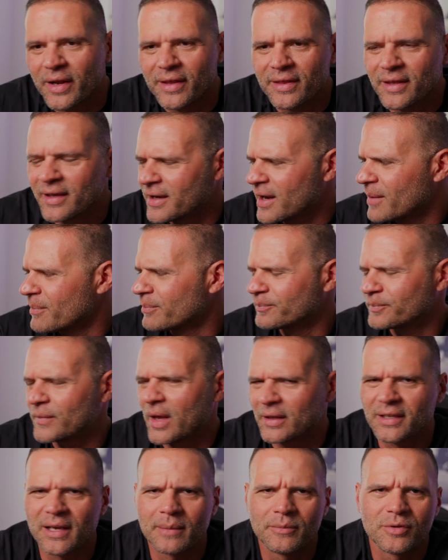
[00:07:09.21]
I think I'm
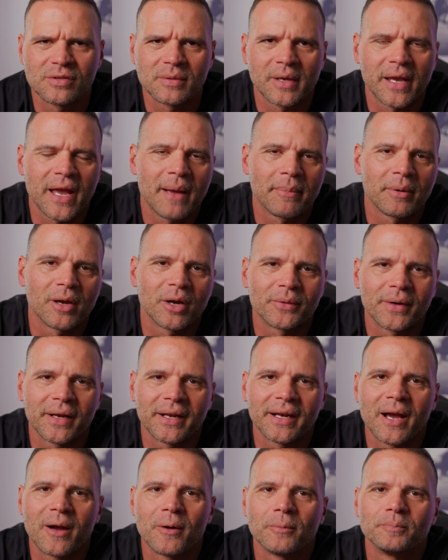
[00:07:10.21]
using CapCut
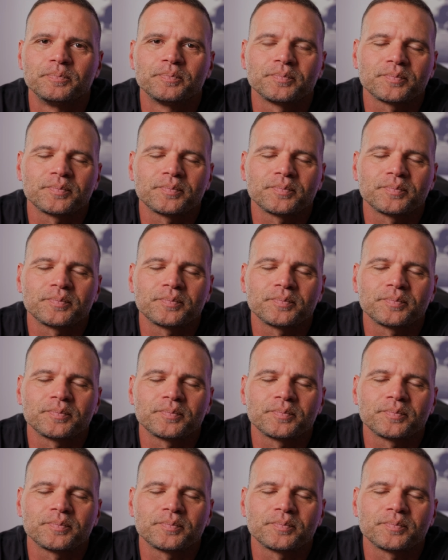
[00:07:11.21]
right now.